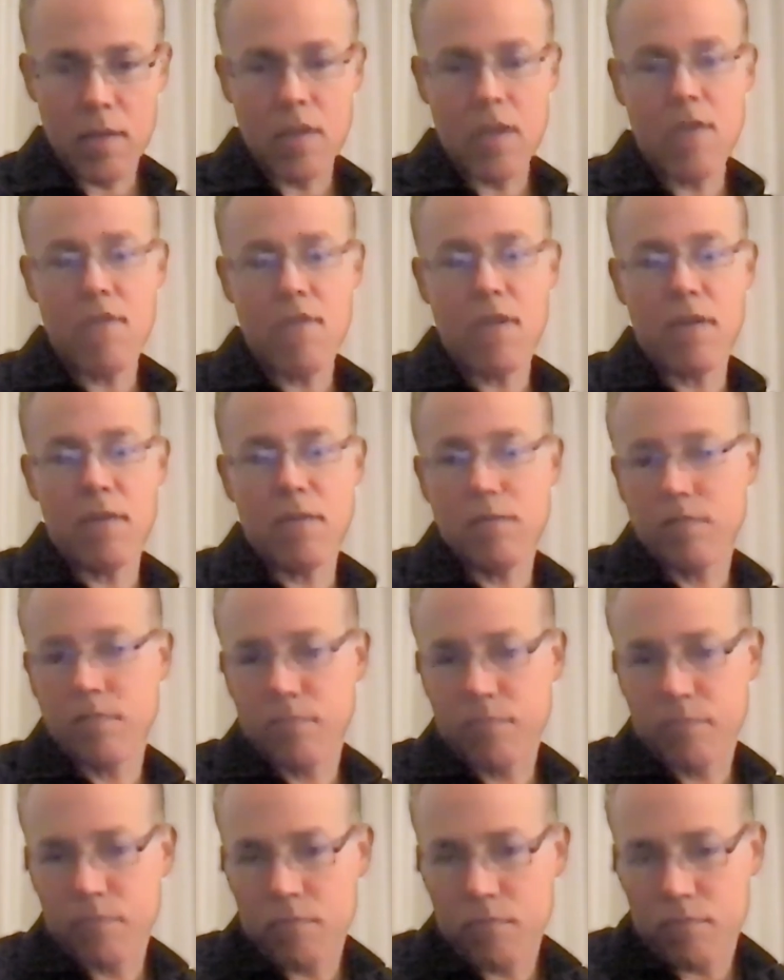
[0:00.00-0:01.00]
even
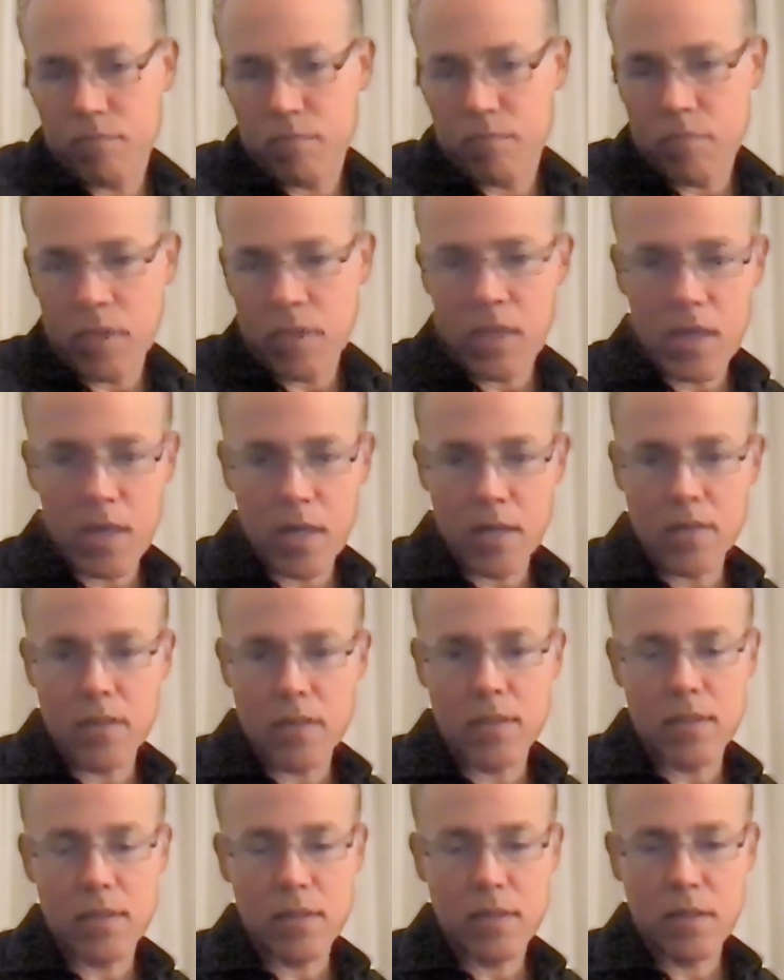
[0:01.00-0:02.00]

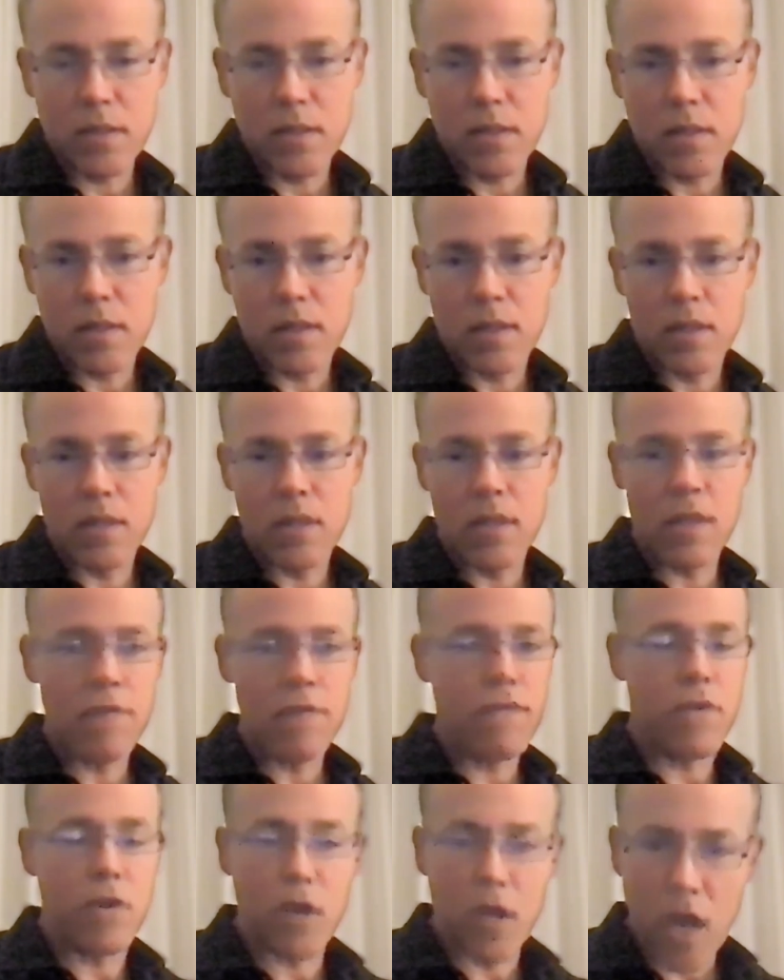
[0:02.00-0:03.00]
because
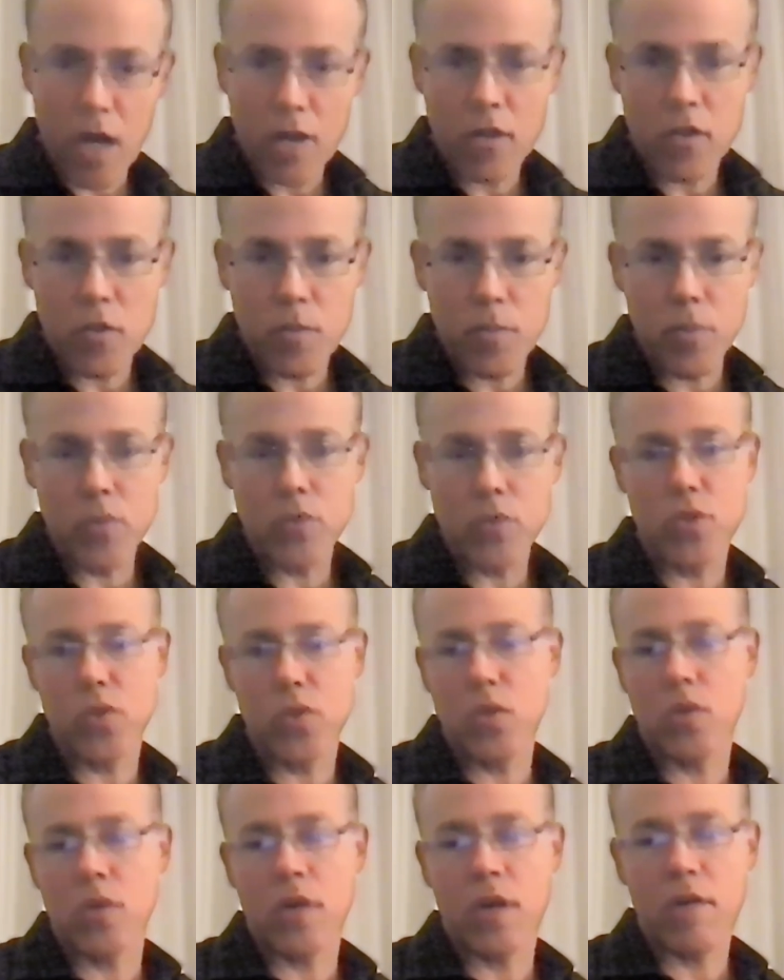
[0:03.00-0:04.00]
they forgot to put
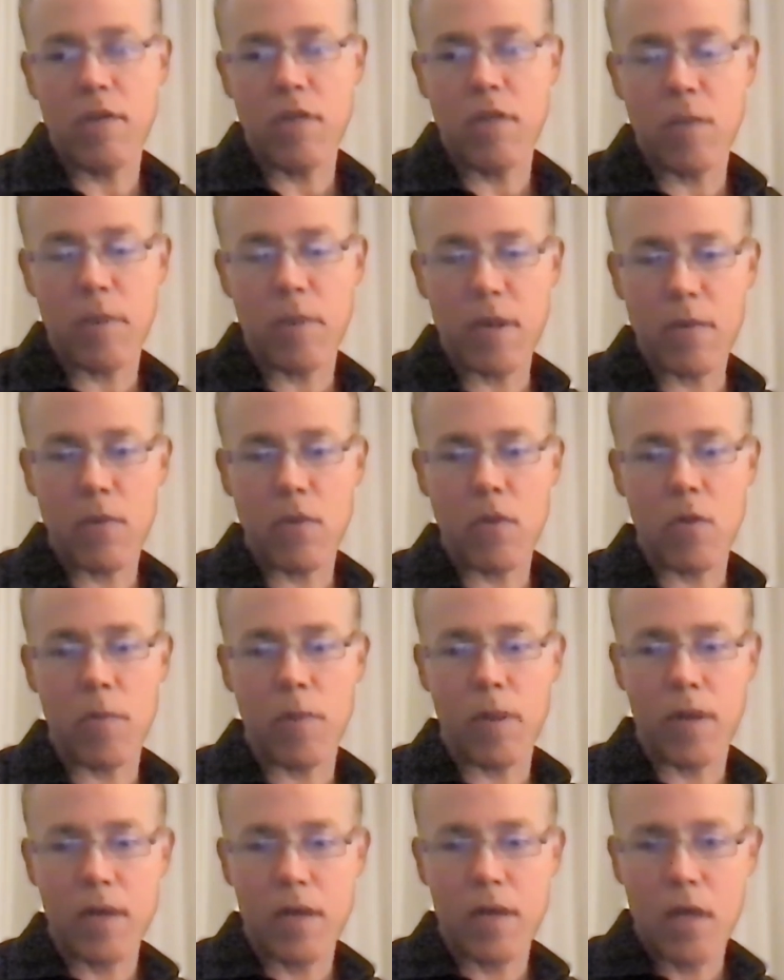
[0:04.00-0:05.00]
you on carbidopa
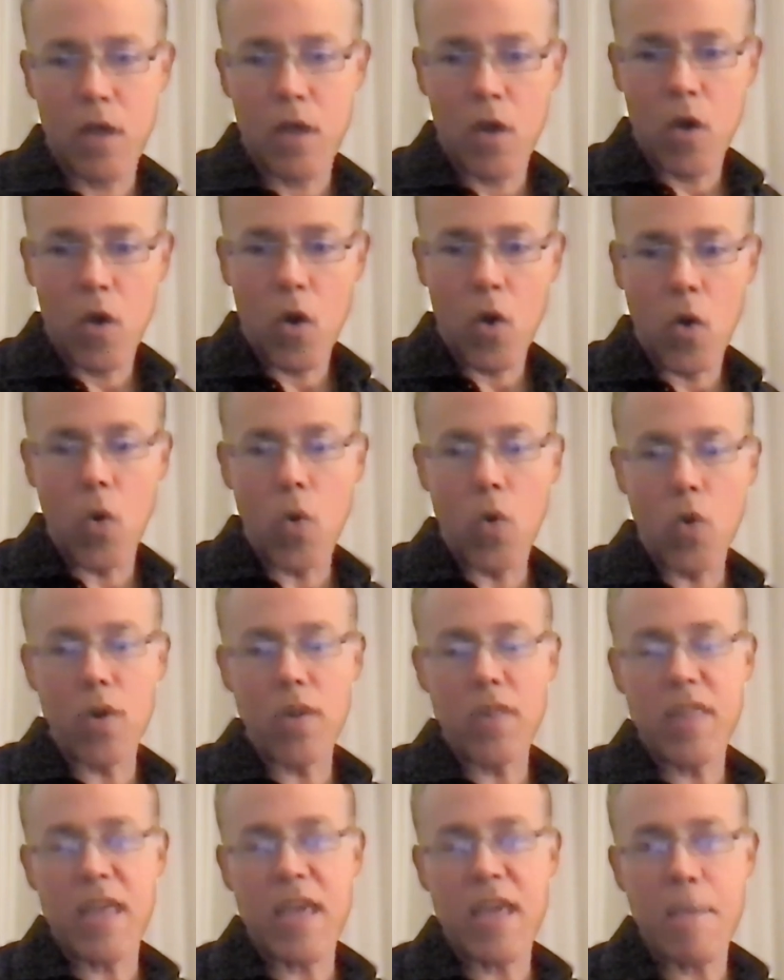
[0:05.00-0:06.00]
levodopa,
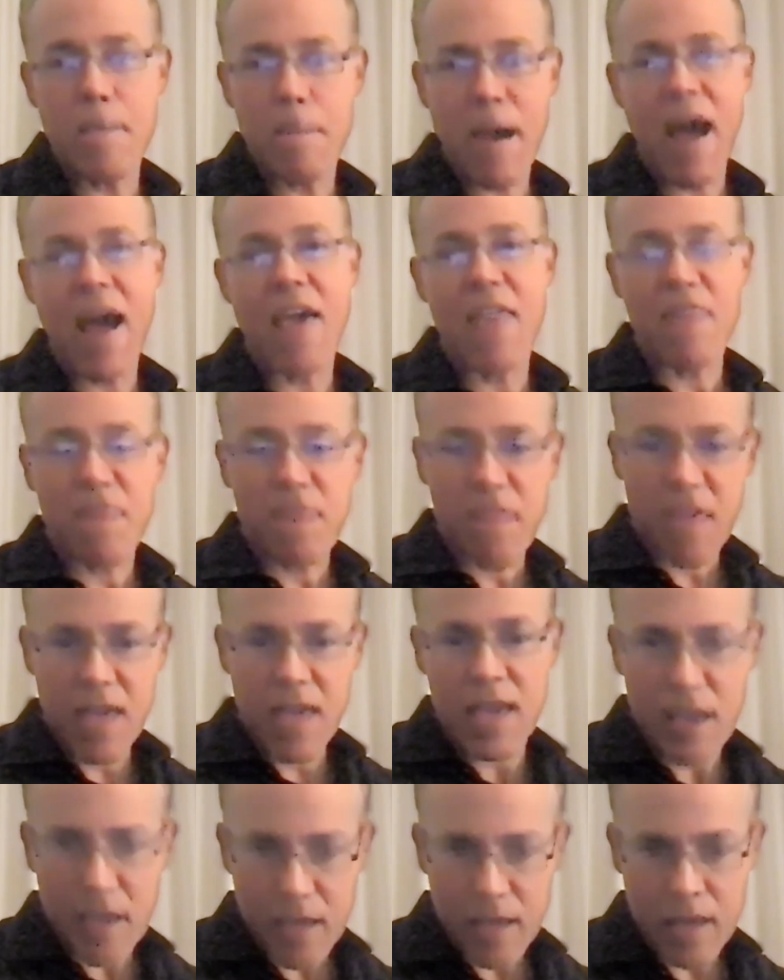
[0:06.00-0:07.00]
or they might
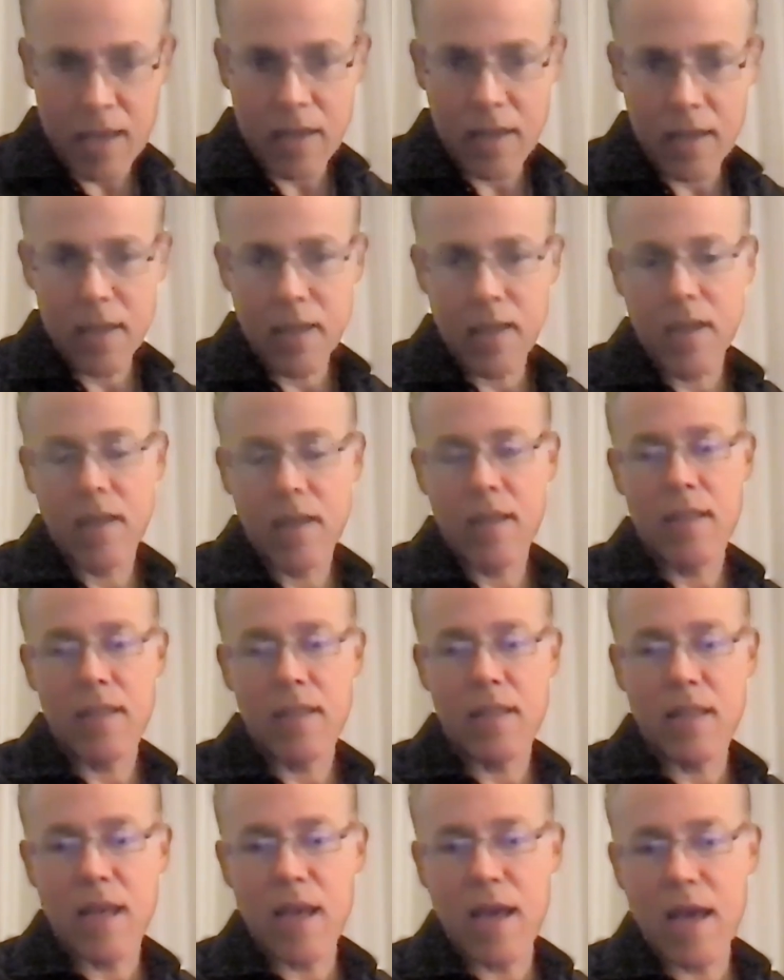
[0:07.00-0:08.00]
think
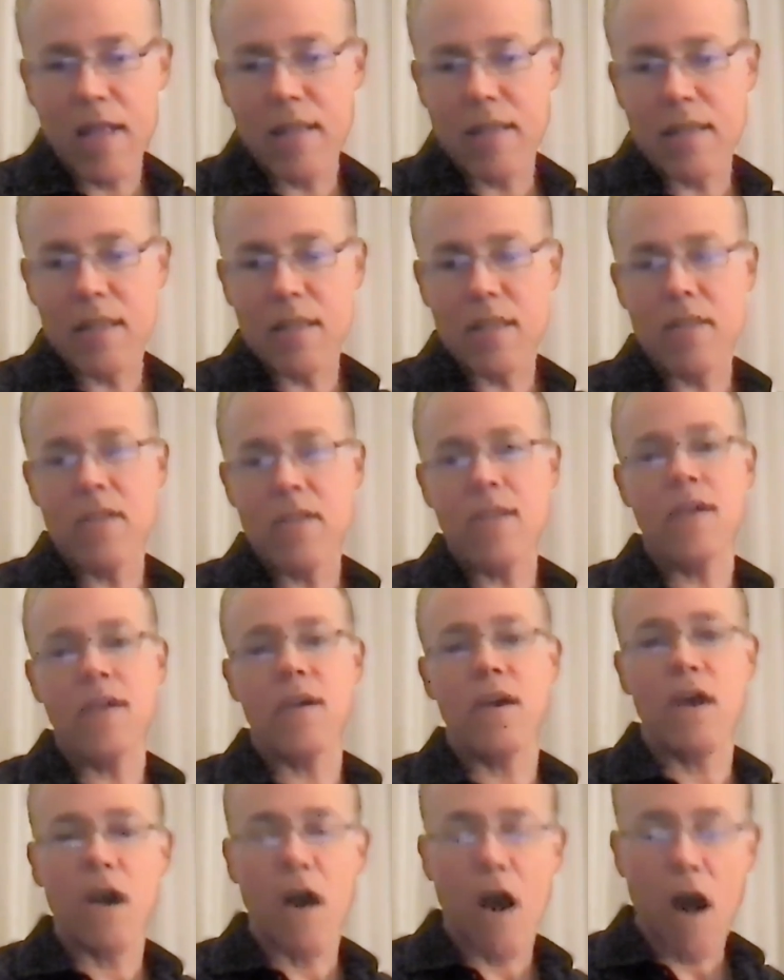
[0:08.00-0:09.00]
that
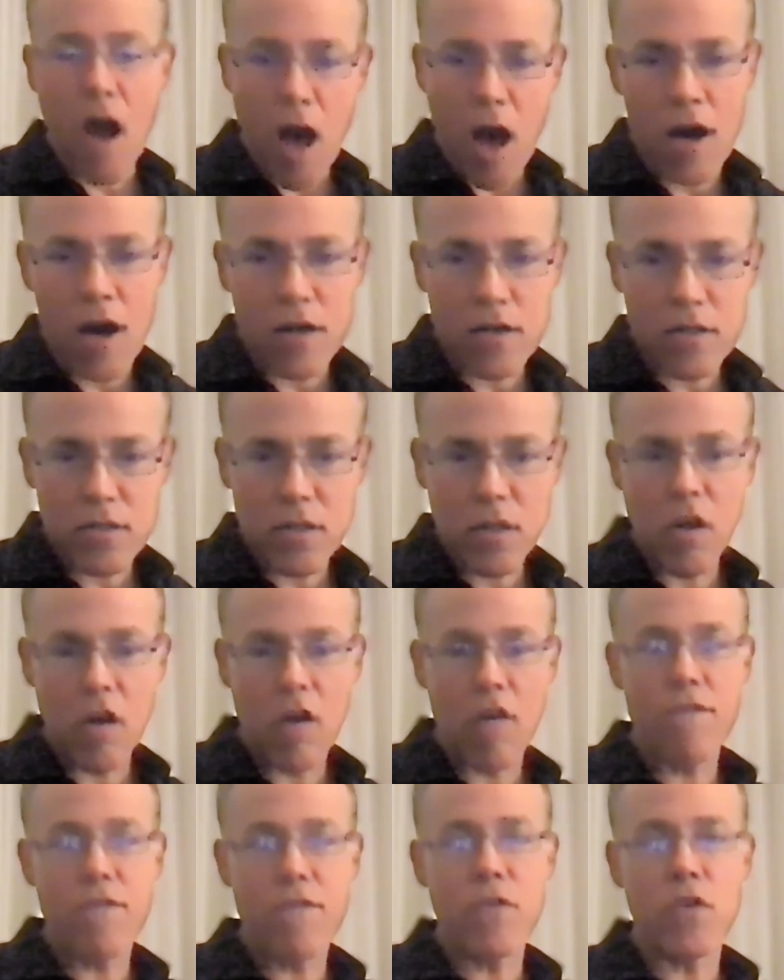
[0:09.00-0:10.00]
the cause
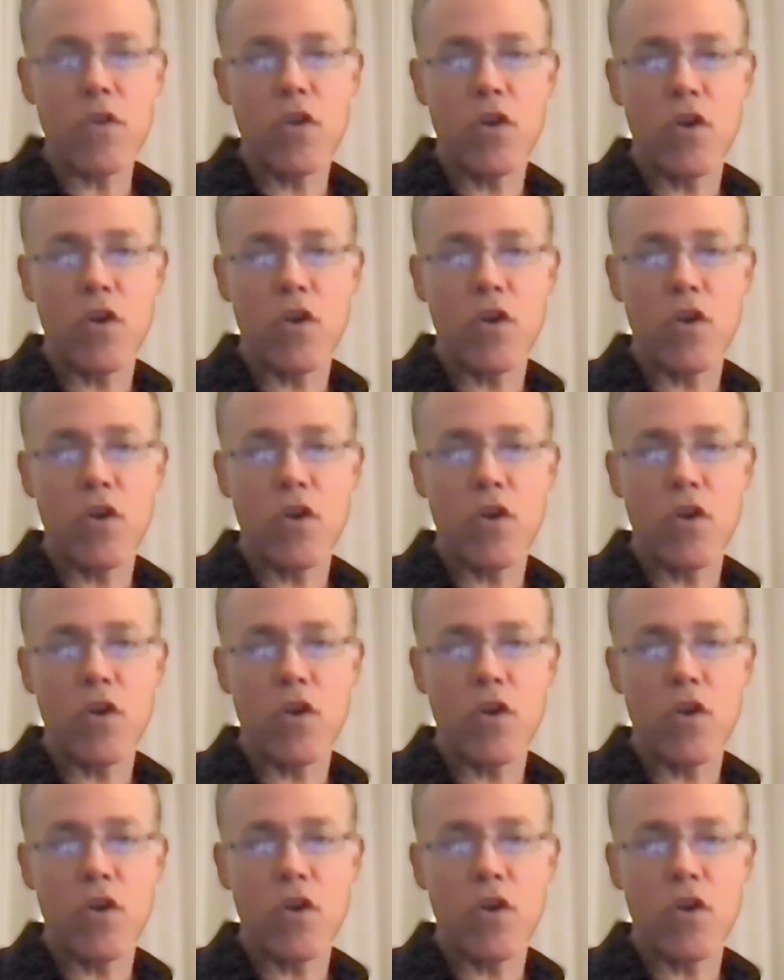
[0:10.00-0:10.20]
of your